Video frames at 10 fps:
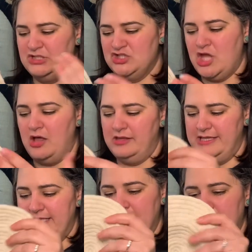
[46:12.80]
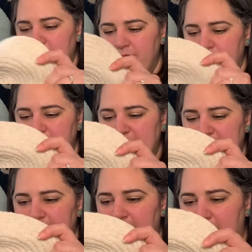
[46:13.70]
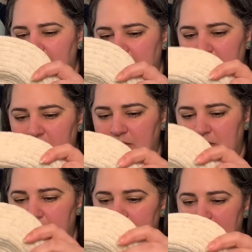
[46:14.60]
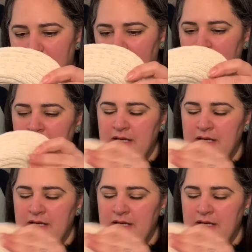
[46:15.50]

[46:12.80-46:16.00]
solid piece of fabric look better.